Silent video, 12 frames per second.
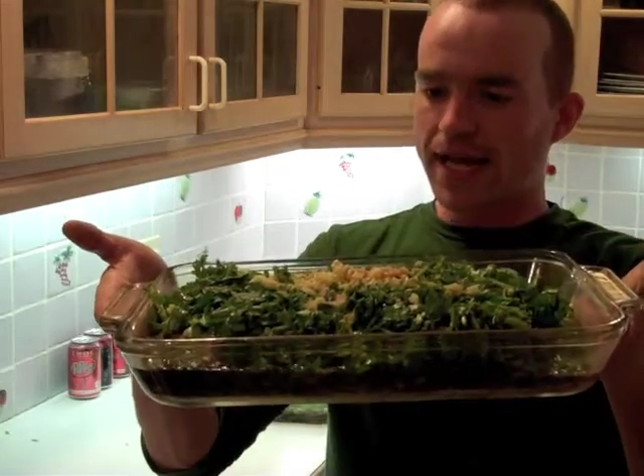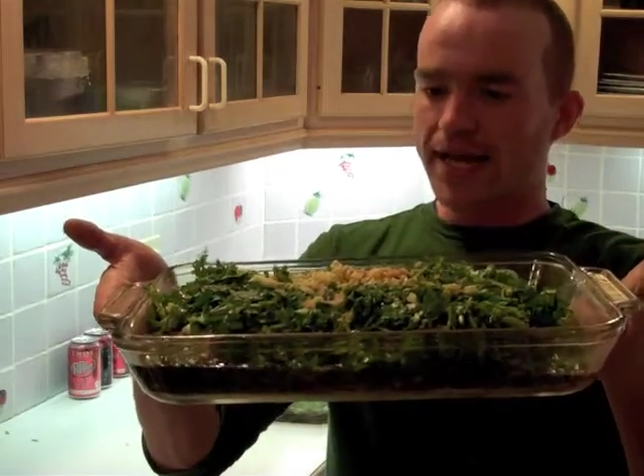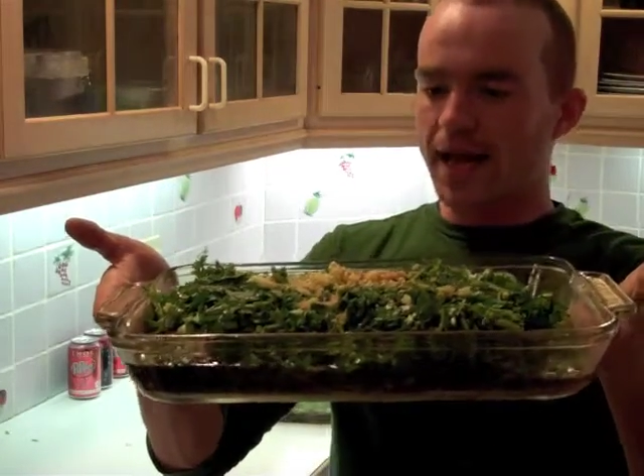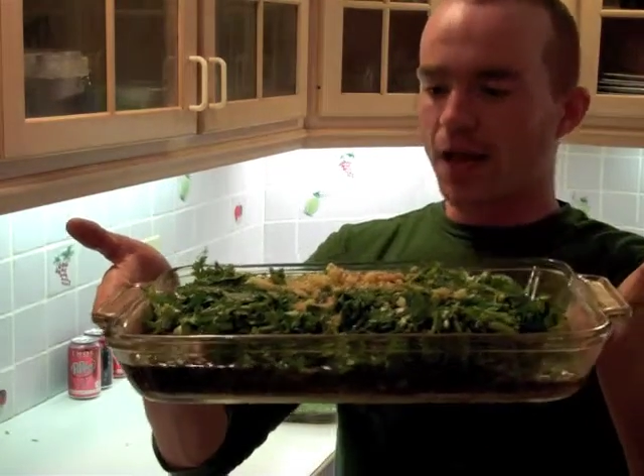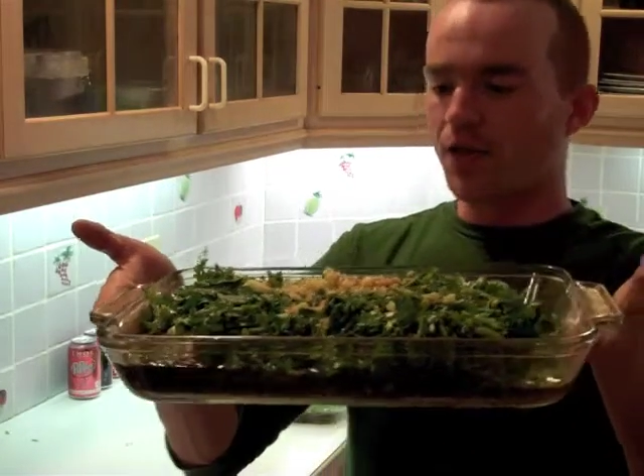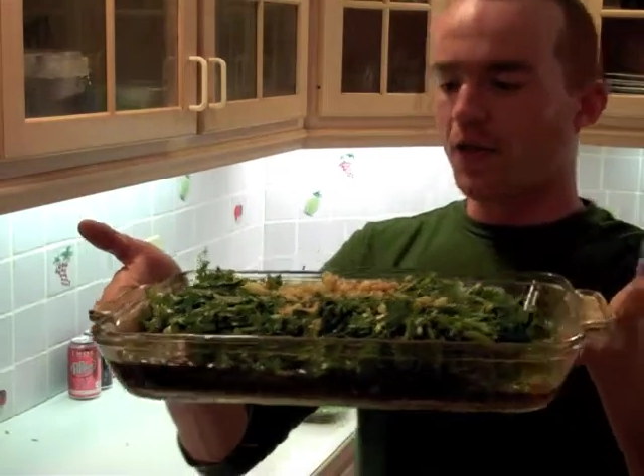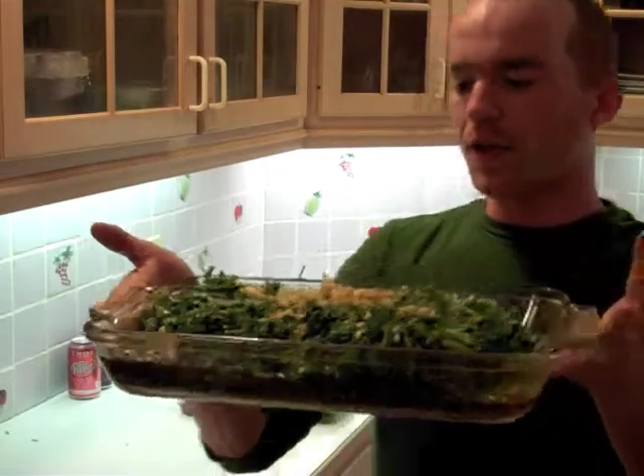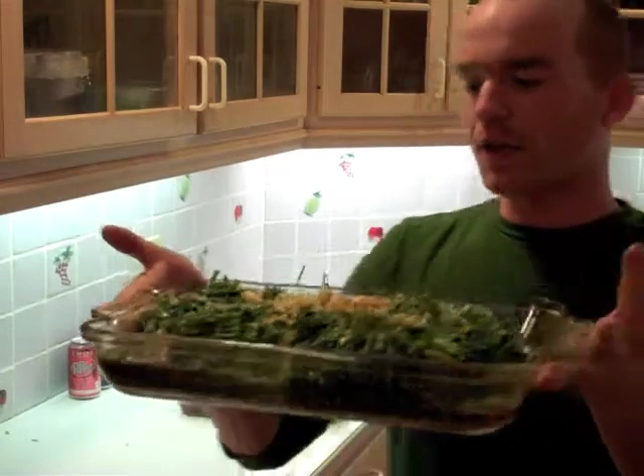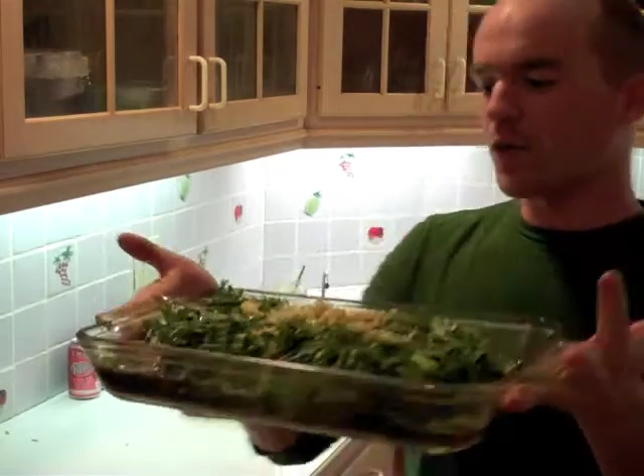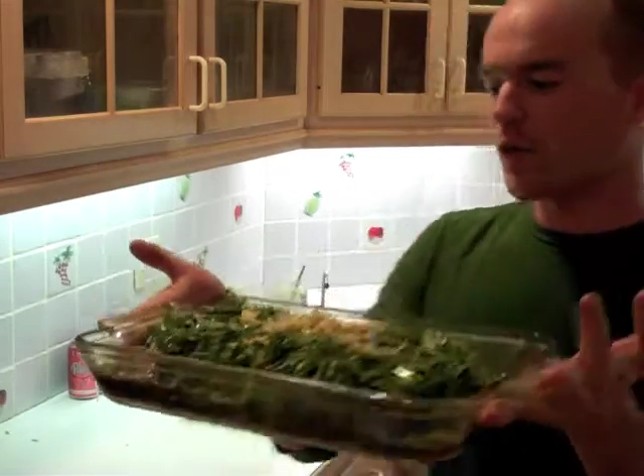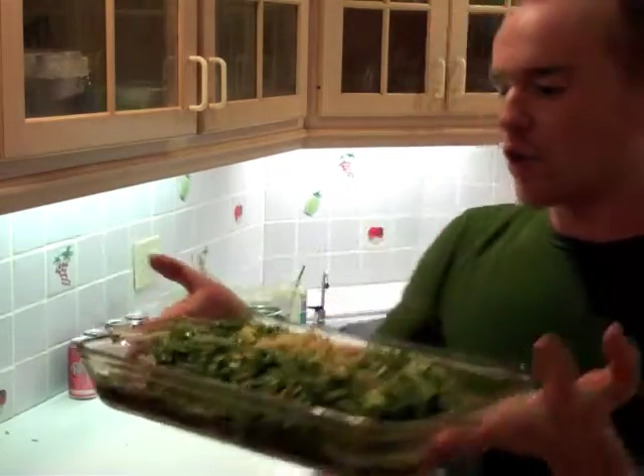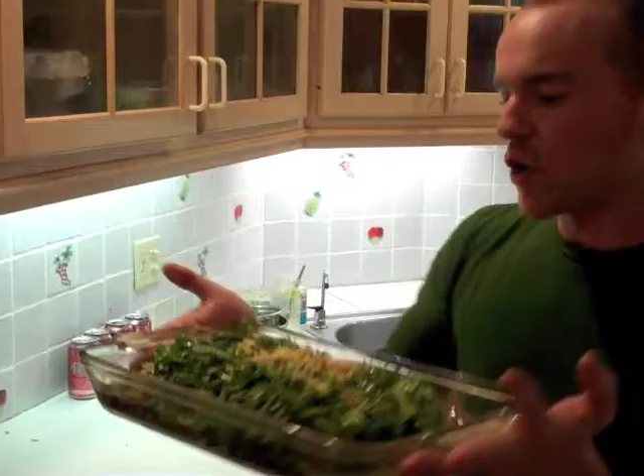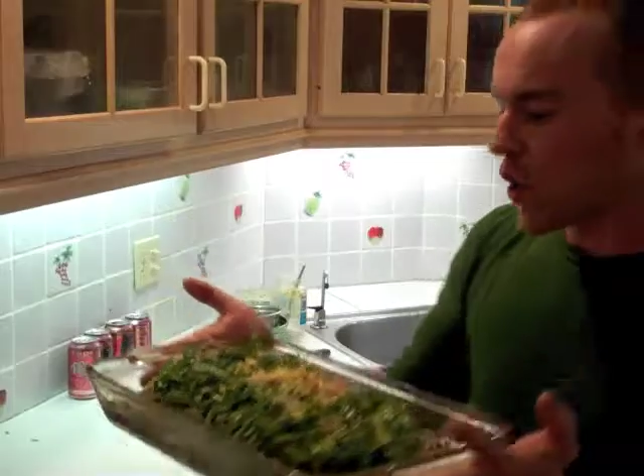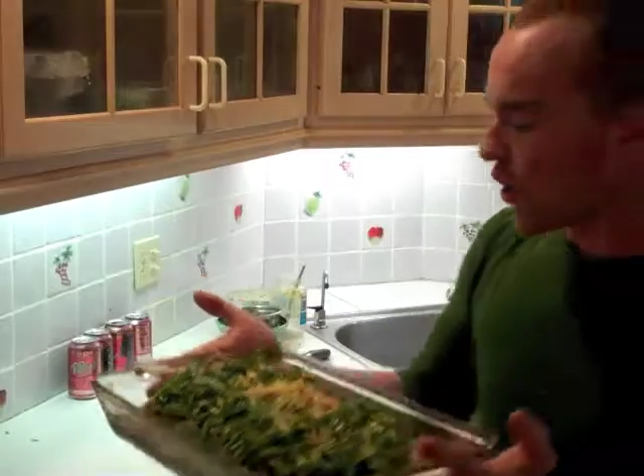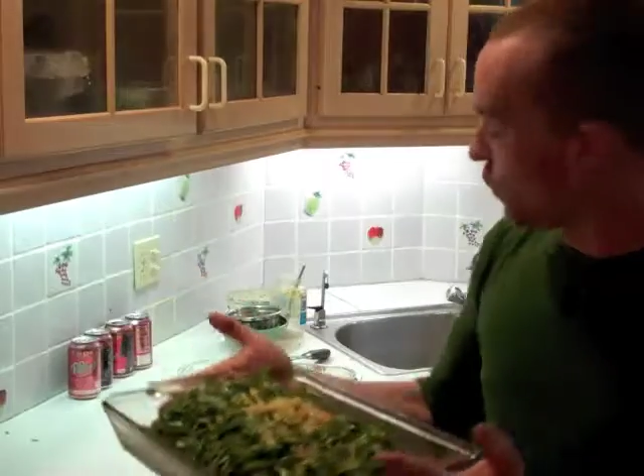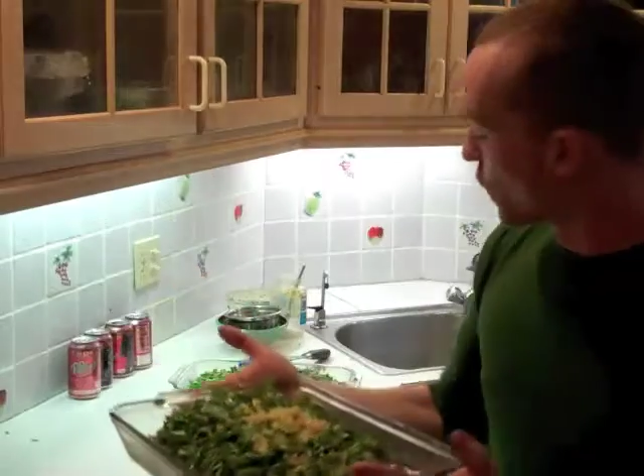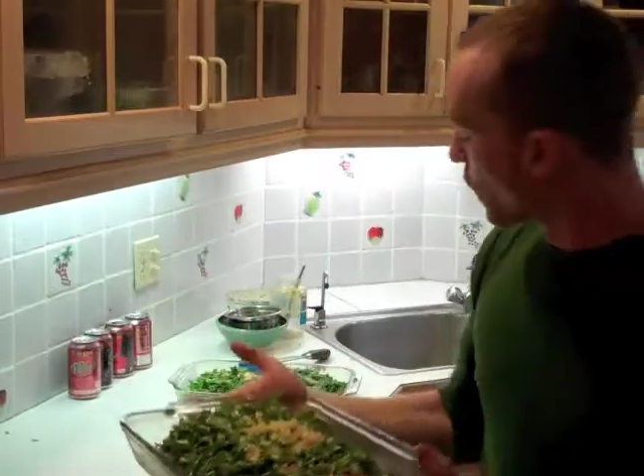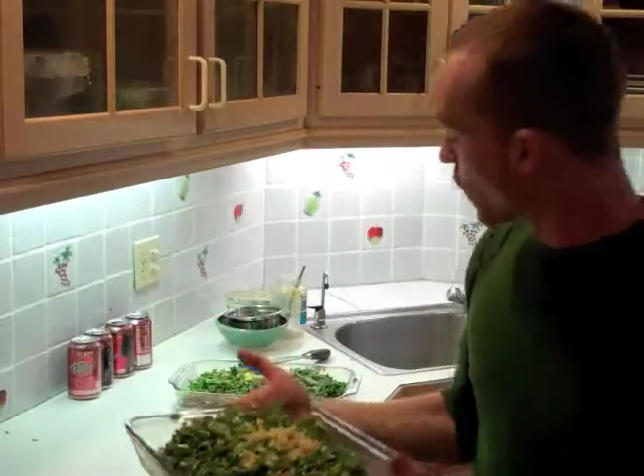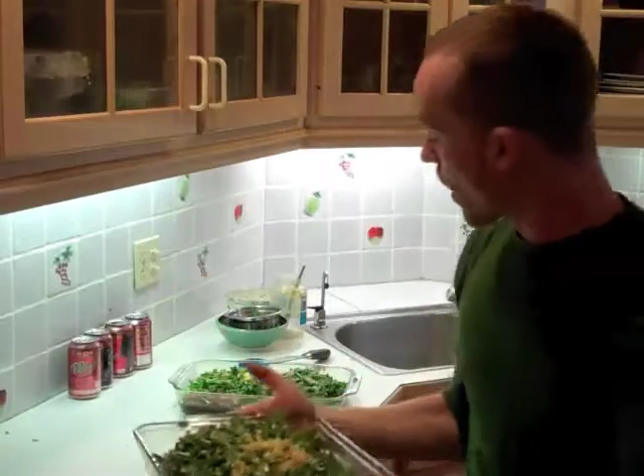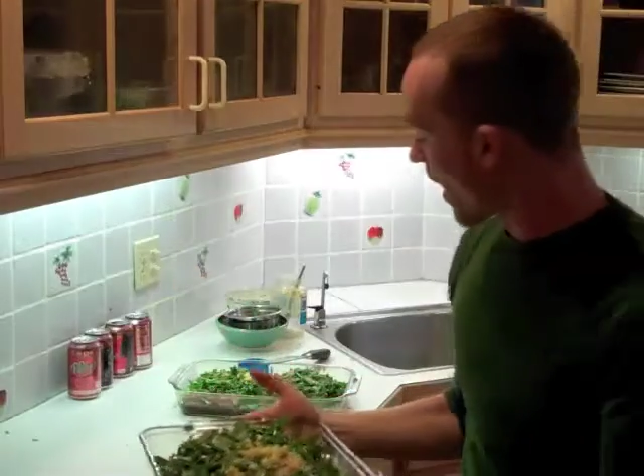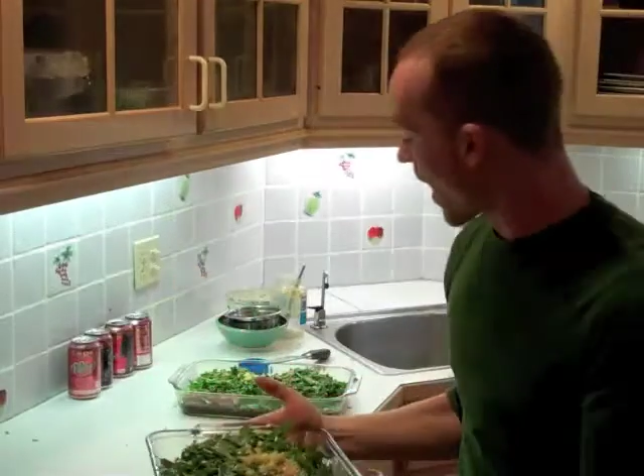Now that your